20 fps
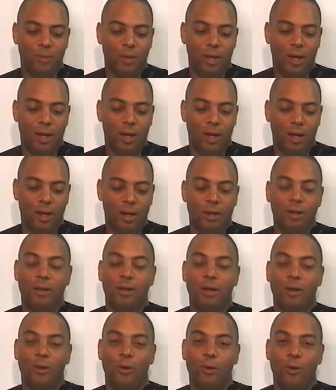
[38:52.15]
And
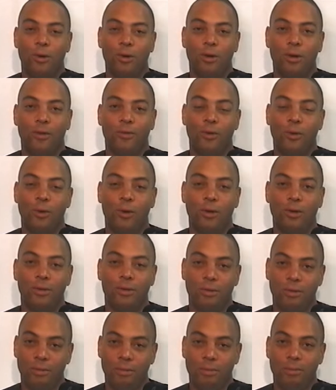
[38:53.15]
of
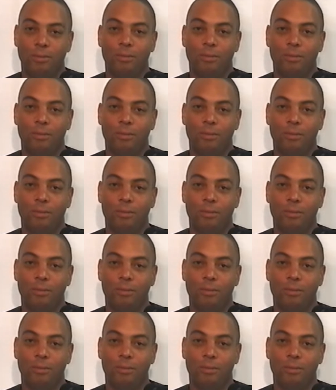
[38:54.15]
course,